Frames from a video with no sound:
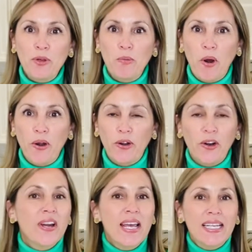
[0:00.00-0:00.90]

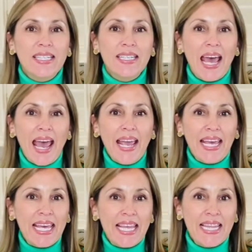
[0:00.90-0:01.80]
Parker.
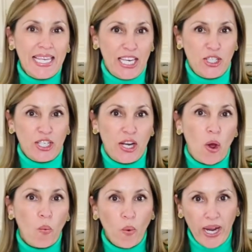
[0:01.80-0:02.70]
Today in the kitchen,
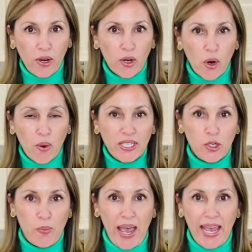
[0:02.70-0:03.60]
we are going
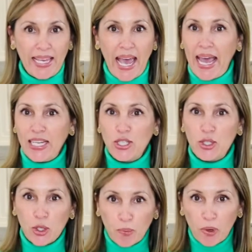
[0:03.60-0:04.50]
to make a
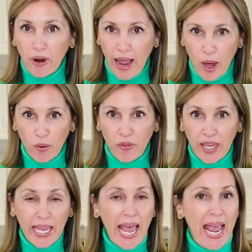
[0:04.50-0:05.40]
super
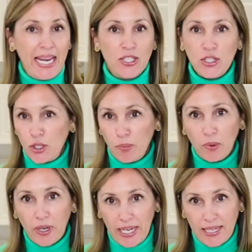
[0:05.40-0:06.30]
healthy and
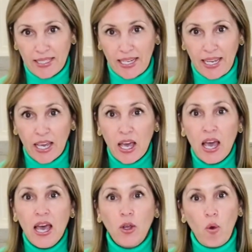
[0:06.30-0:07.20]
super easy
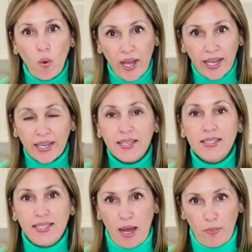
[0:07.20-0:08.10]
quick
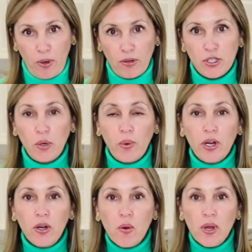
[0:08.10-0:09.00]
supper. So we
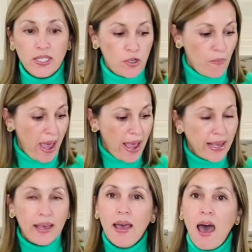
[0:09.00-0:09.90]
are going to
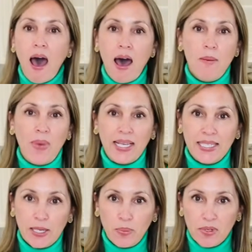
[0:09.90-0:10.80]
make my
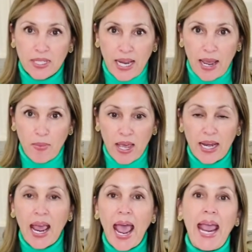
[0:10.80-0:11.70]
simple
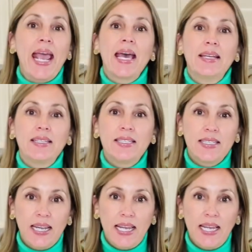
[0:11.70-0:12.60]
salmon and
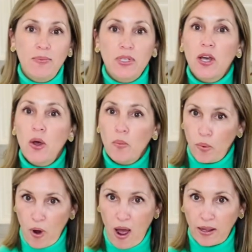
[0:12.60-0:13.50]
steamed
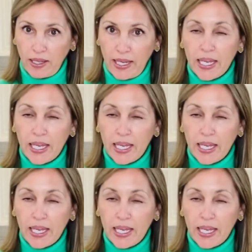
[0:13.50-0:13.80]
broccoli.